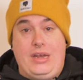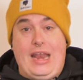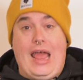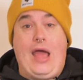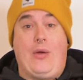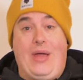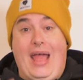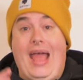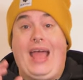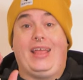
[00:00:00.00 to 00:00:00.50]

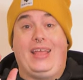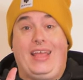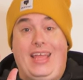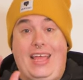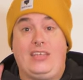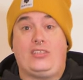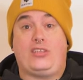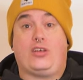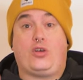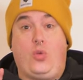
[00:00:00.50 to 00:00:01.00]
Now, hey,
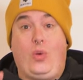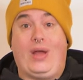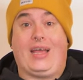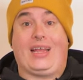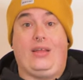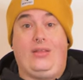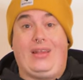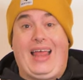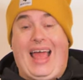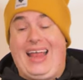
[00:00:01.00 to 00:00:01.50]
here's a
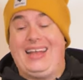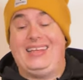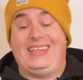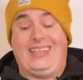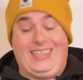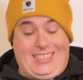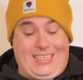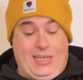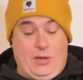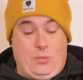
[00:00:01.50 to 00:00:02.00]
quick little
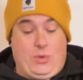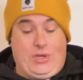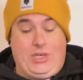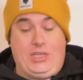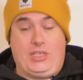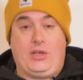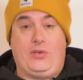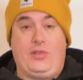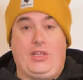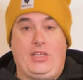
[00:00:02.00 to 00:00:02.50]
handy tip when
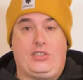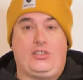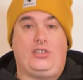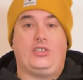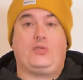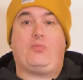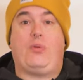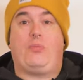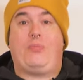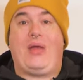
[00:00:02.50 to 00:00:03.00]
you're doing this,
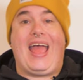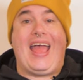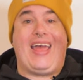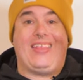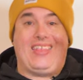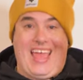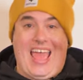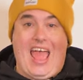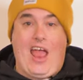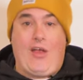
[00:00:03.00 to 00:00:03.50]
just
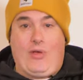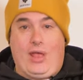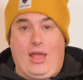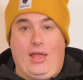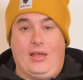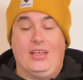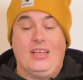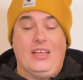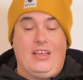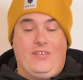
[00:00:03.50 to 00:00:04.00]
prepare the area.